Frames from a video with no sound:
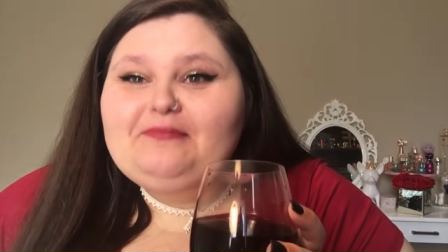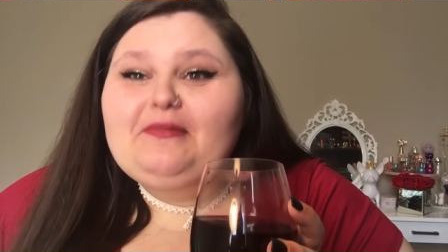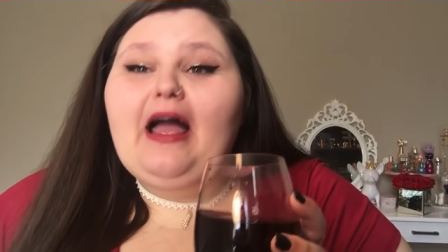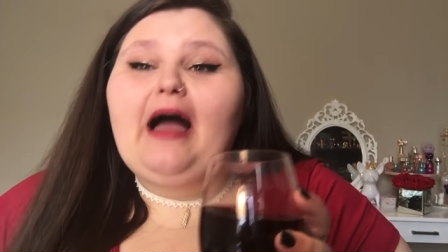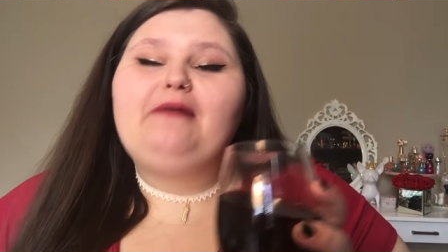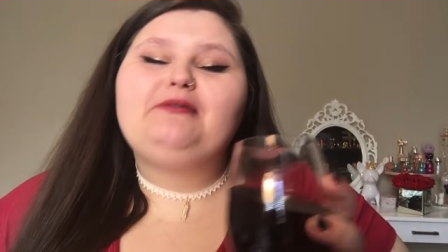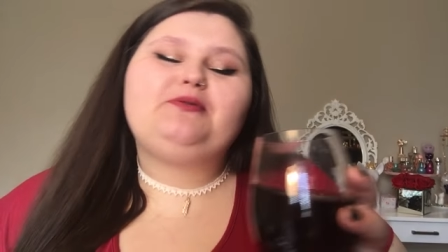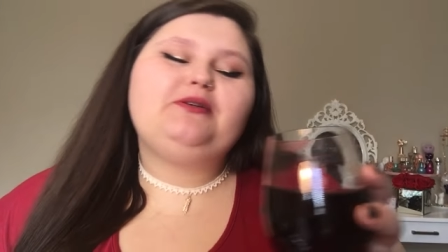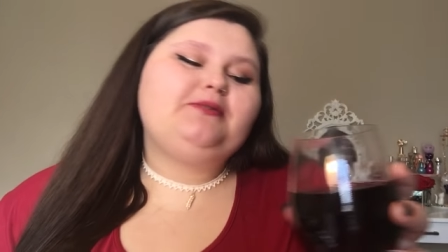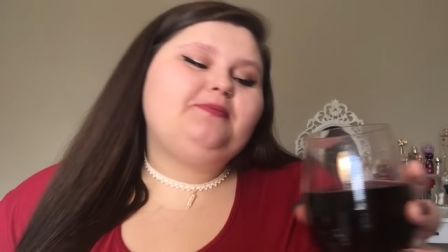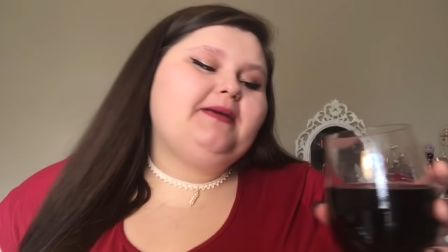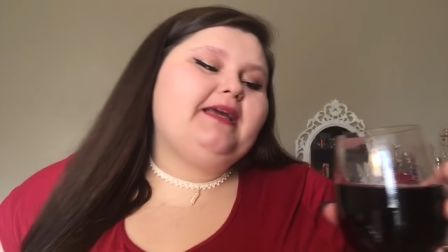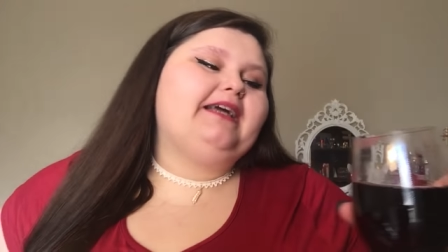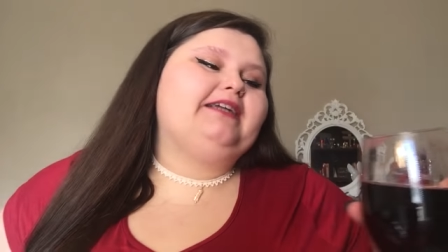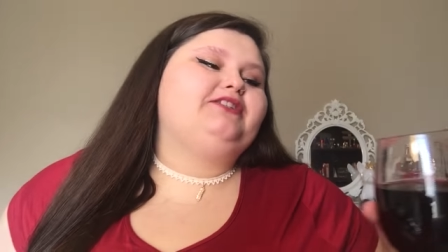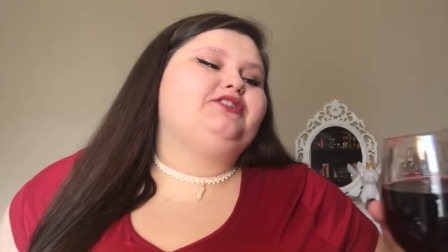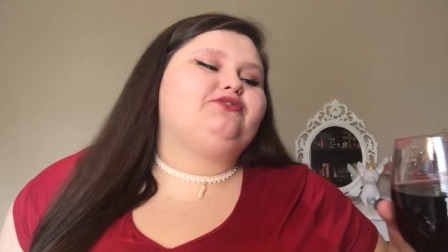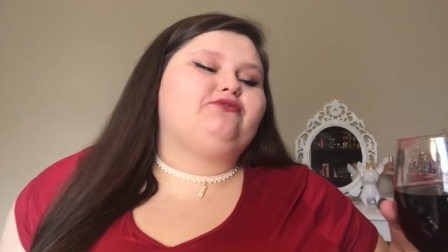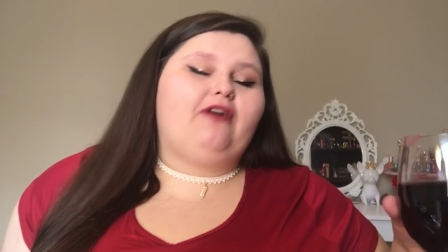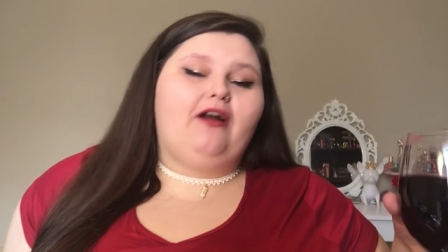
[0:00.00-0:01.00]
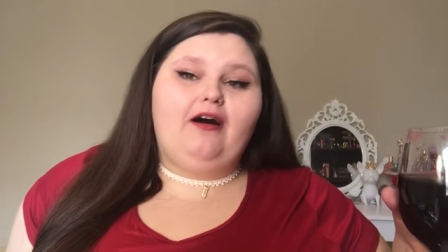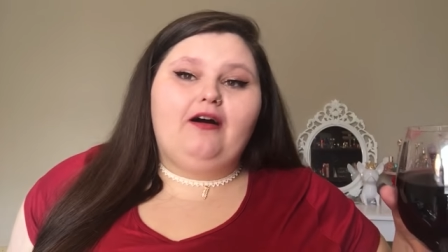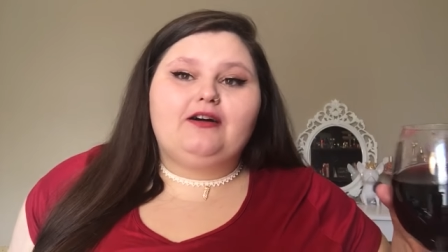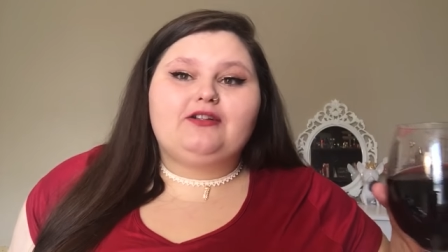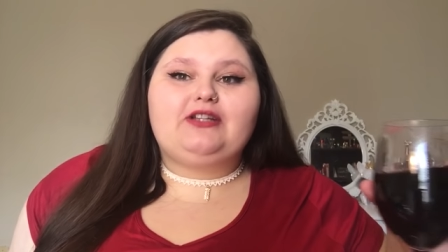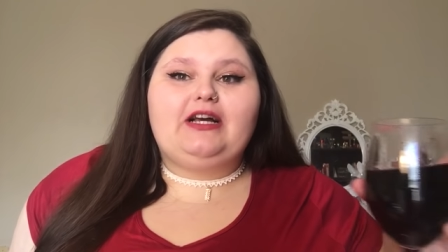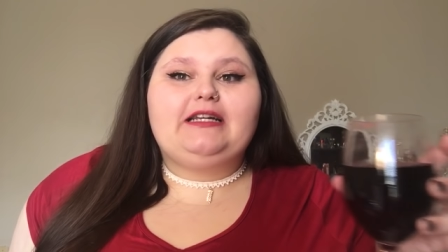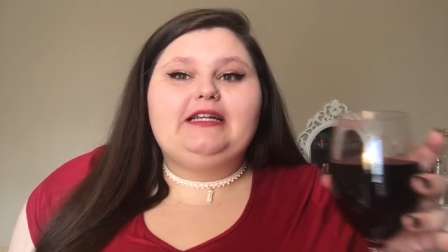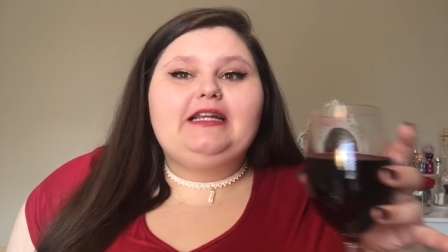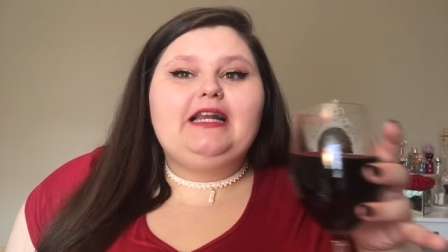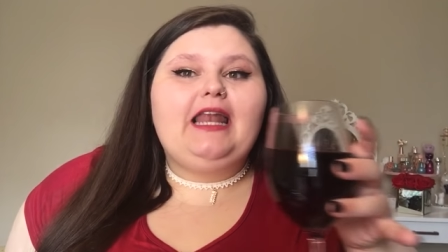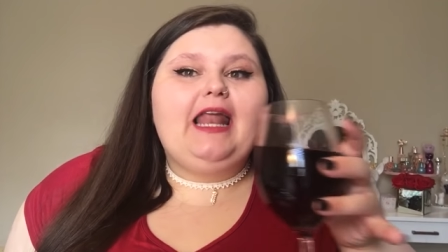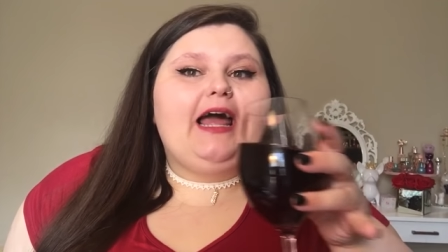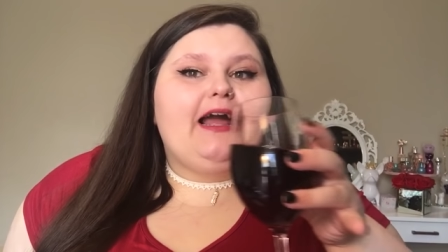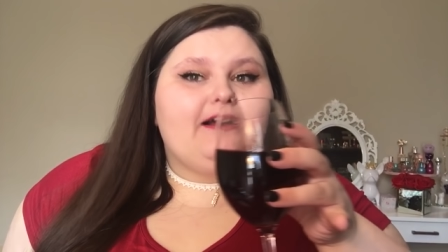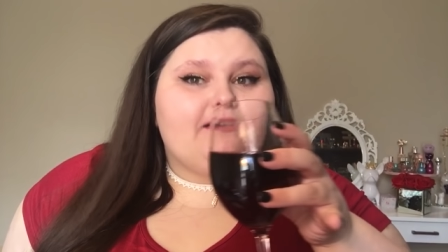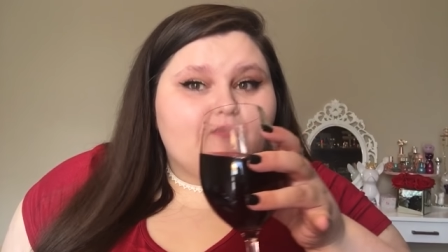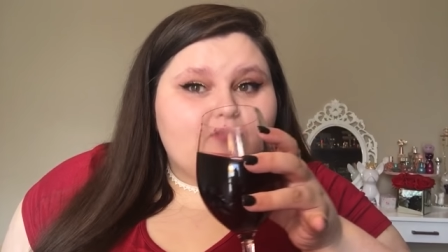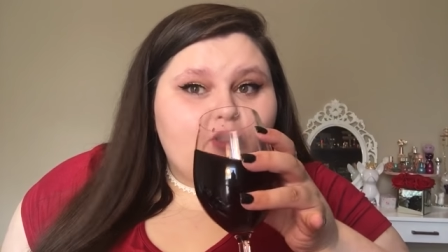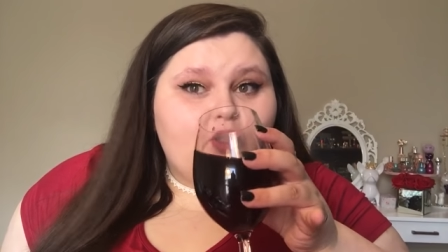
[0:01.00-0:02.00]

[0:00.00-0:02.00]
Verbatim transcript: I'm supposed to be getting drunk, so I need to, like,